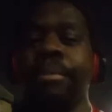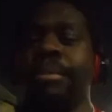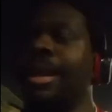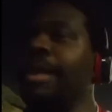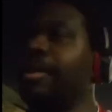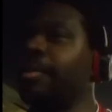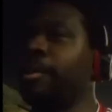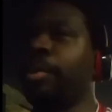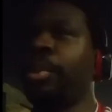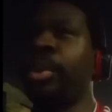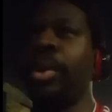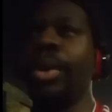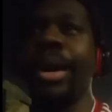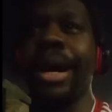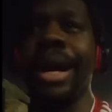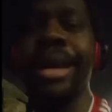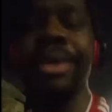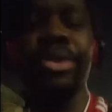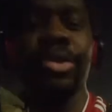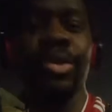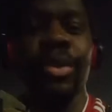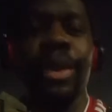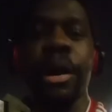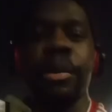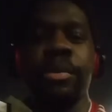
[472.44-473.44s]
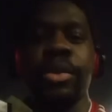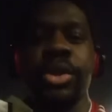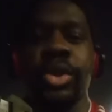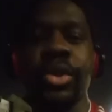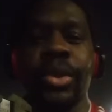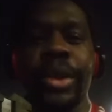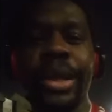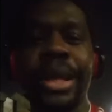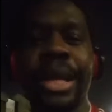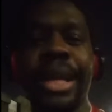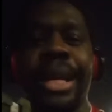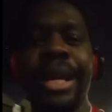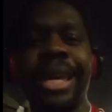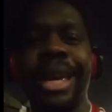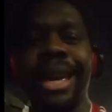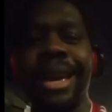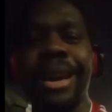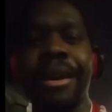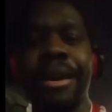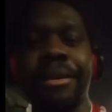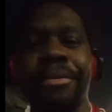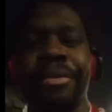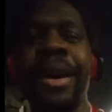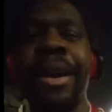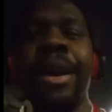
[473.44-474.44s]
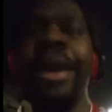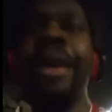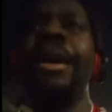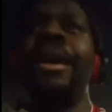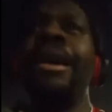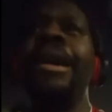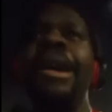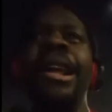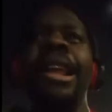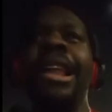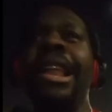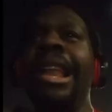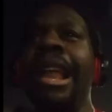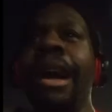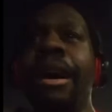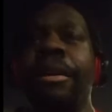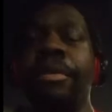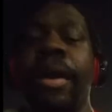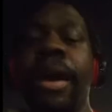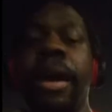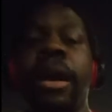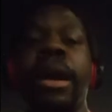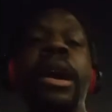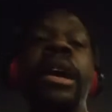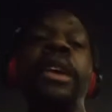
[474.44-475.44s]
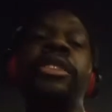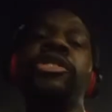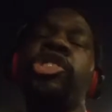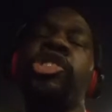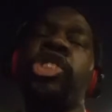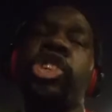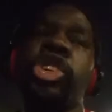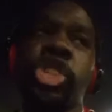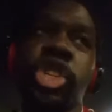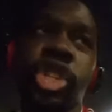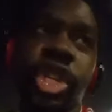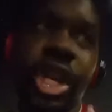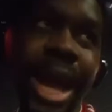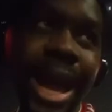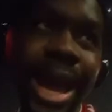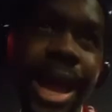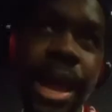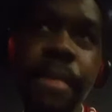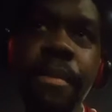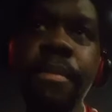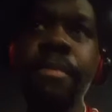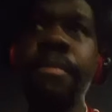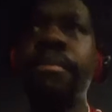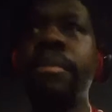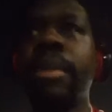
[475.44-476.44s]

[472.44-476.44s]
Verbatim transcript: Liverpool against Real Madrid in Kiev. Love it. It's a shame